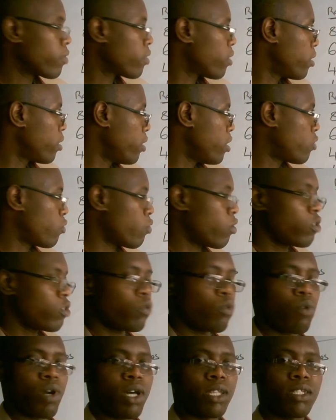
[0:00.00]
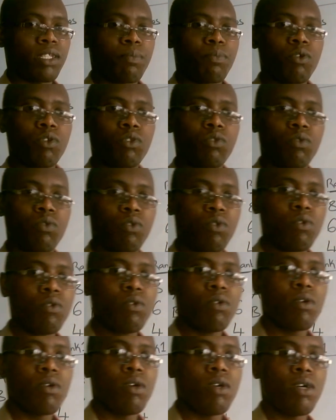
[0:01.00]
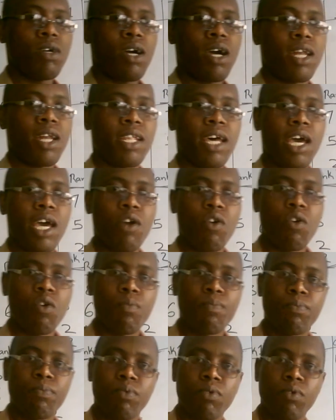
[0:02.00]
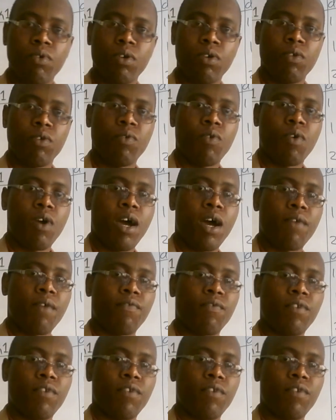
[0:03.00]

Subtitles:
this is what we were supposed to do, and I hope you have